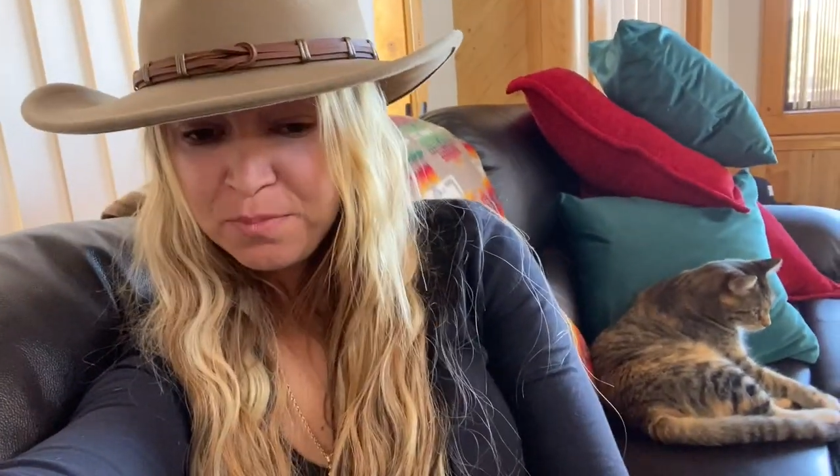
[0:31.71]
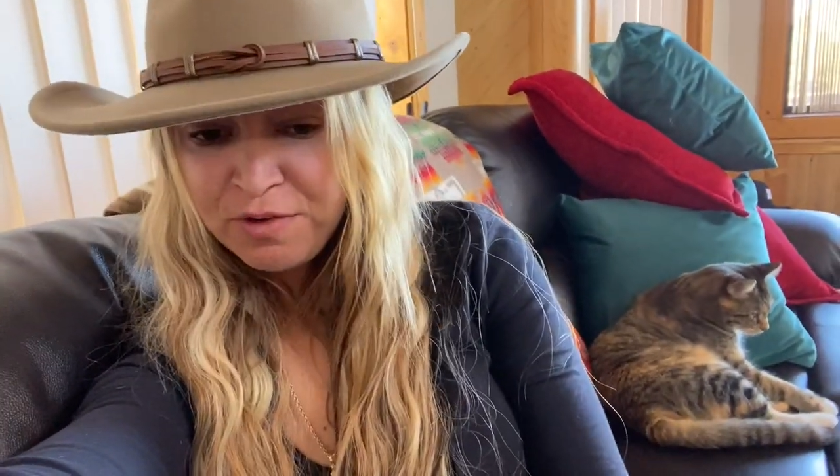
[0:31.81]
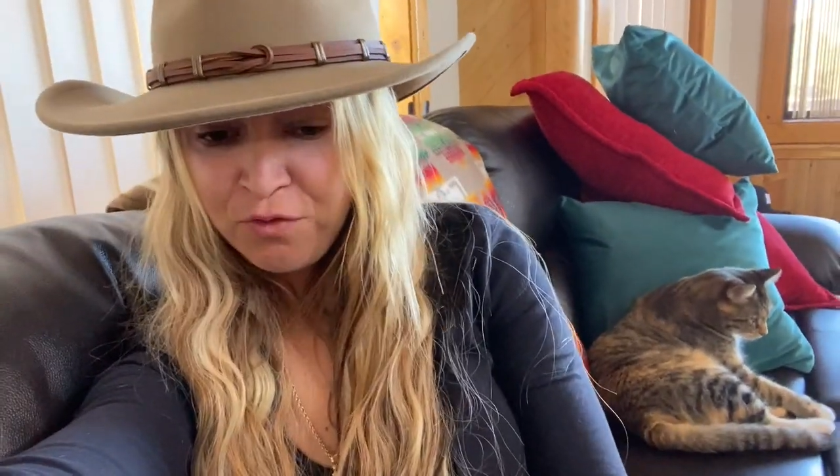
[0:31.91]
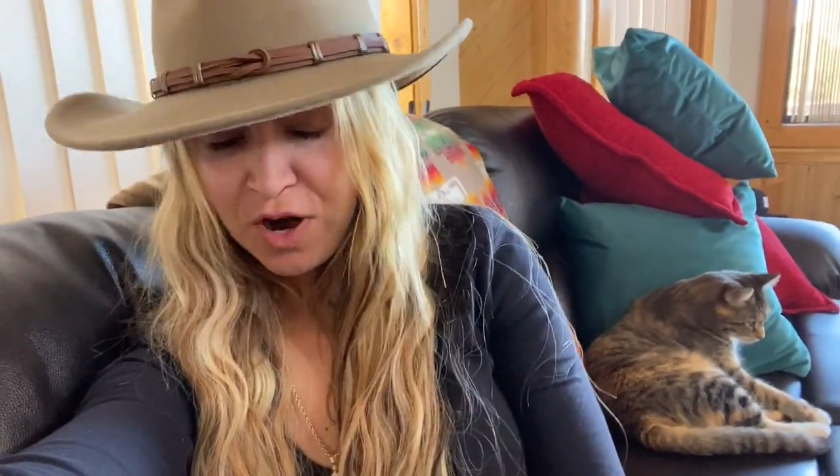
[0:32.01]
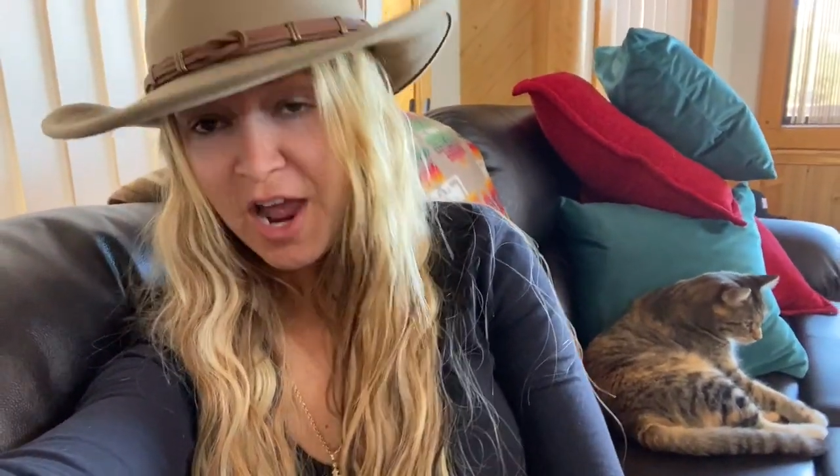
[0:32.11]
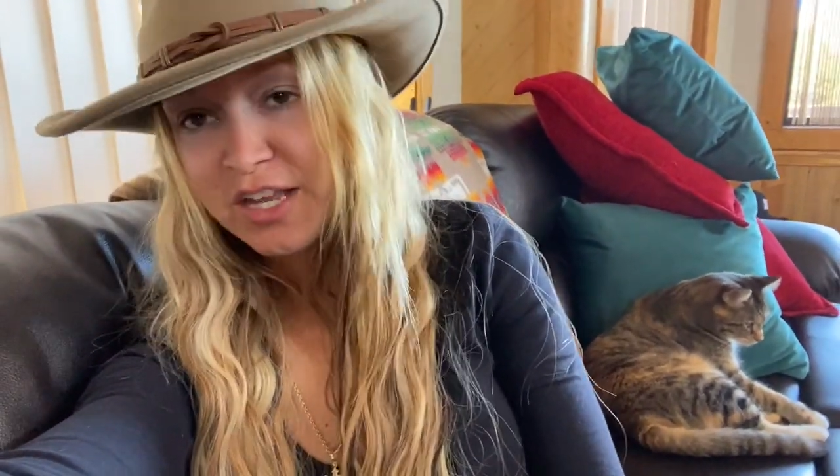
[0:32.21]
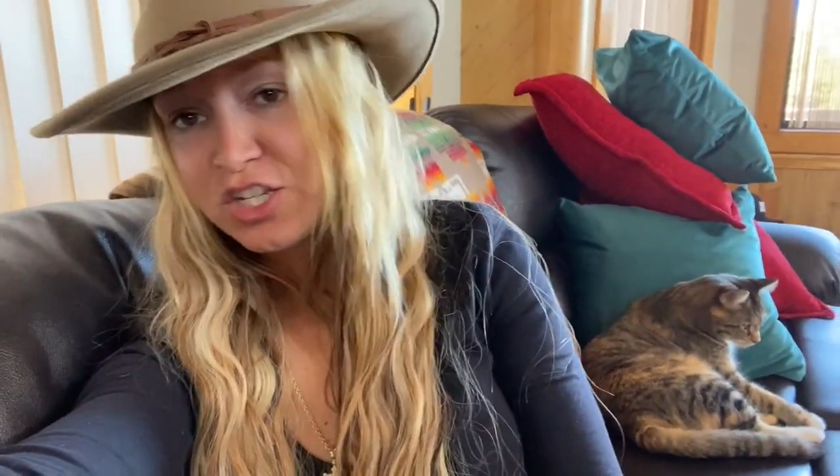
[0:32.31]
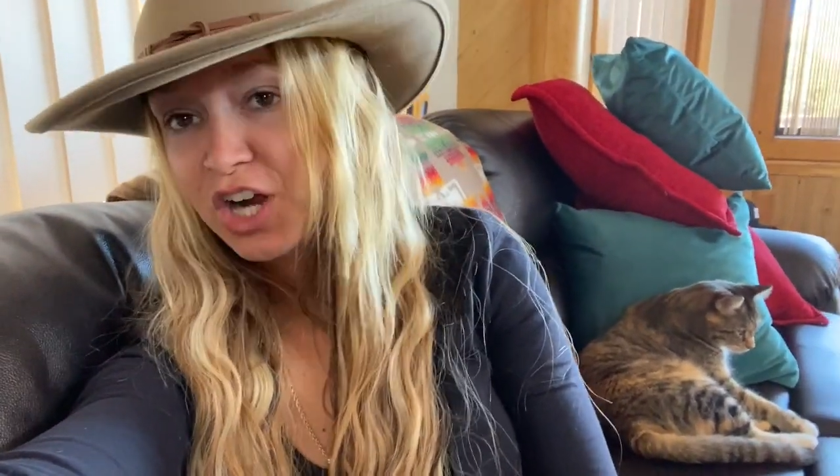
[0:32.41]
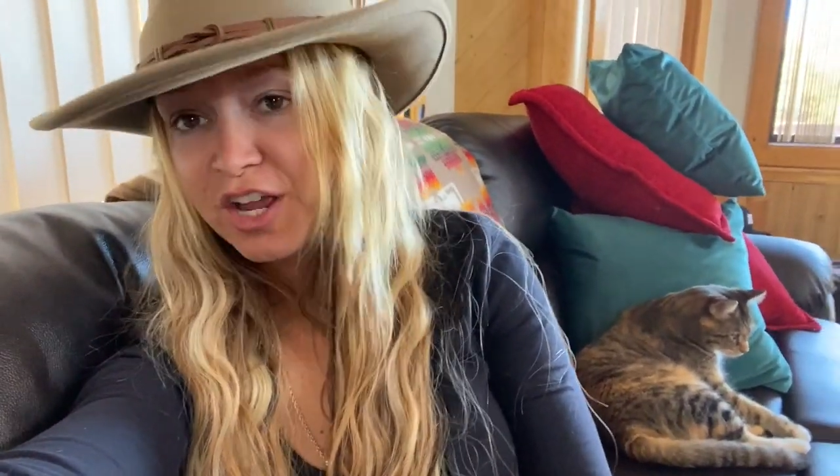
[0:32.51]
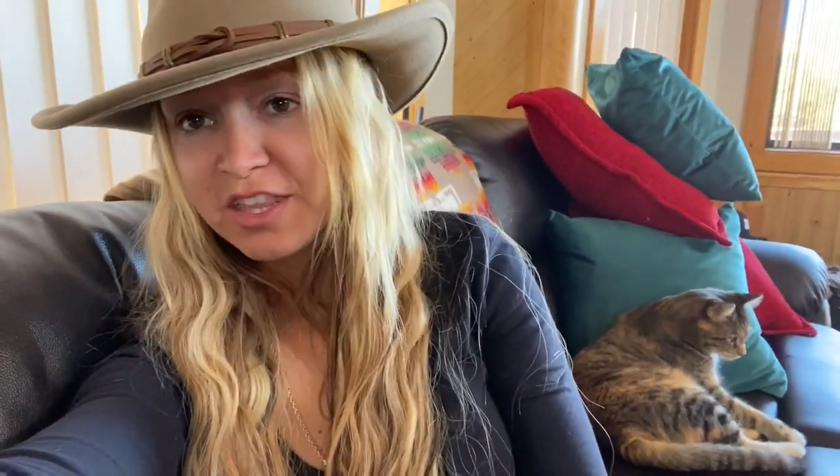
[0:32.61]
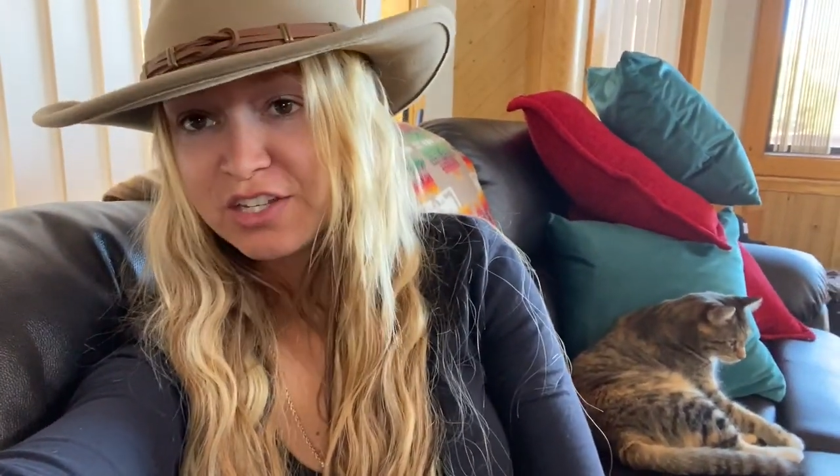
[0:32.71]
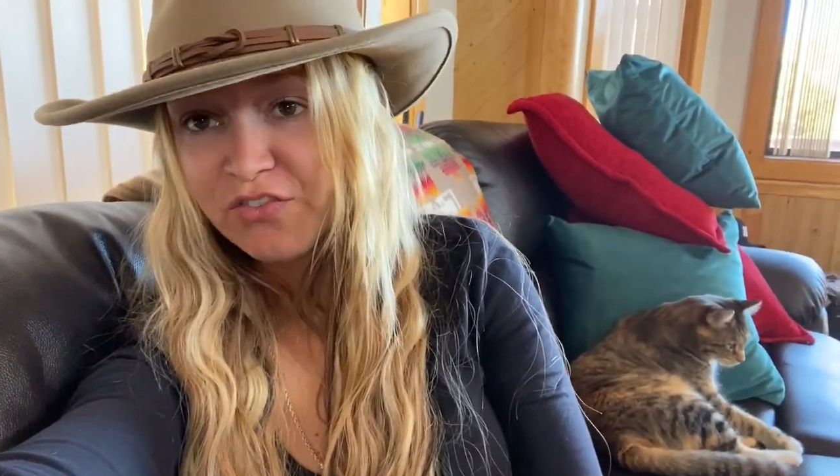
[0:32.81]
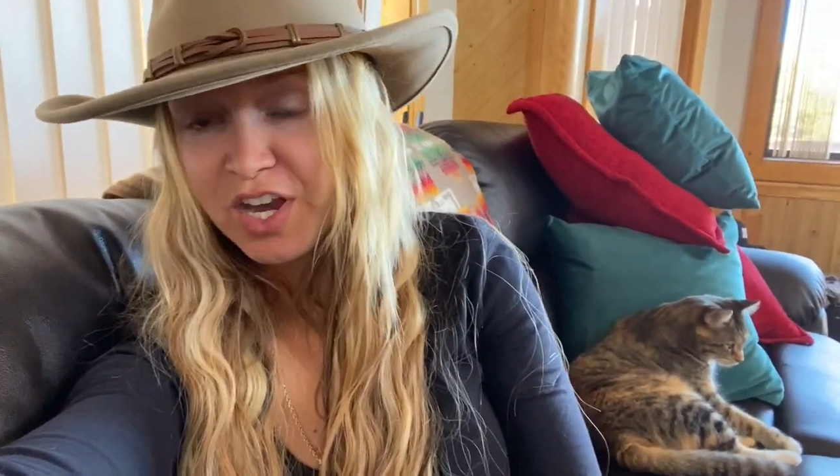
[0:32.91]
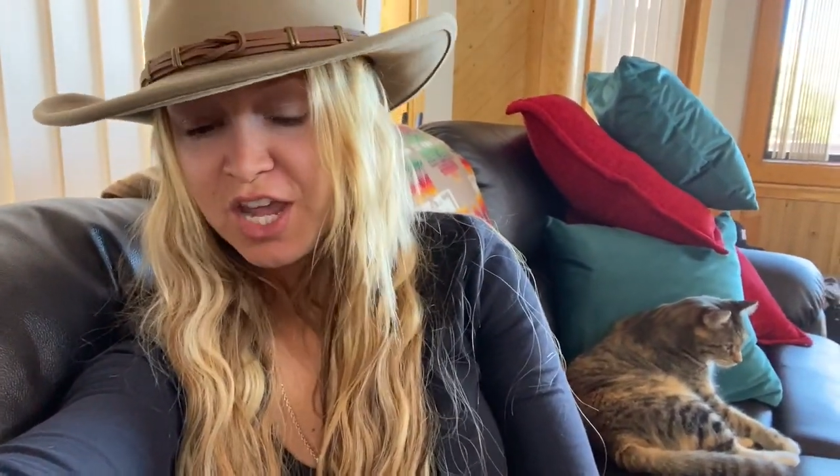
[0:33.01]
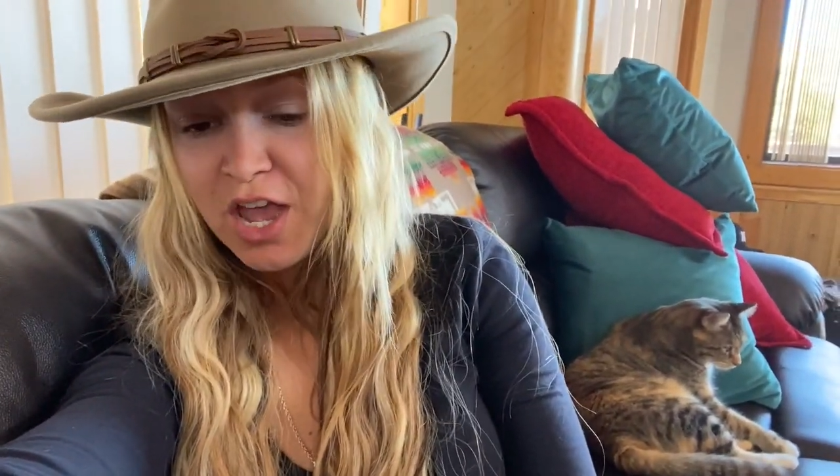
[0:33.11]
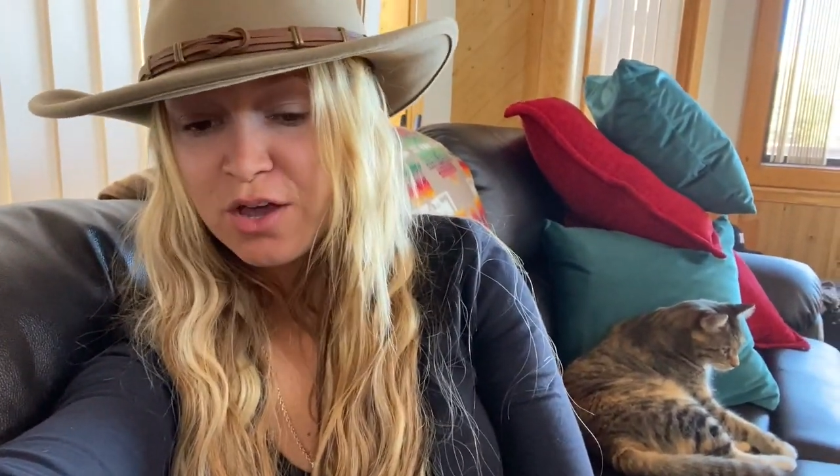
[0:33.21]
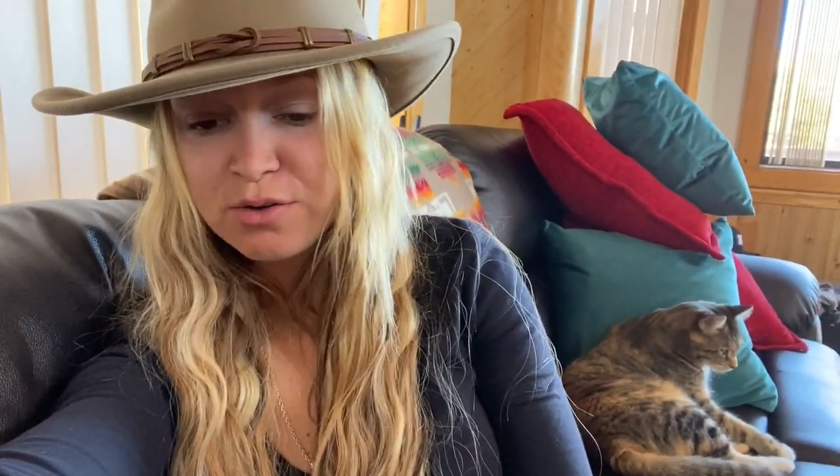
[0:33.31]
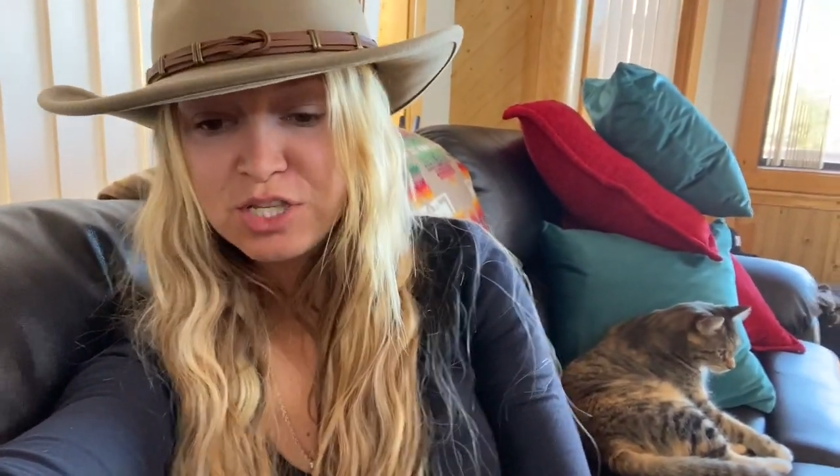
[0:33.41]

before I start this video.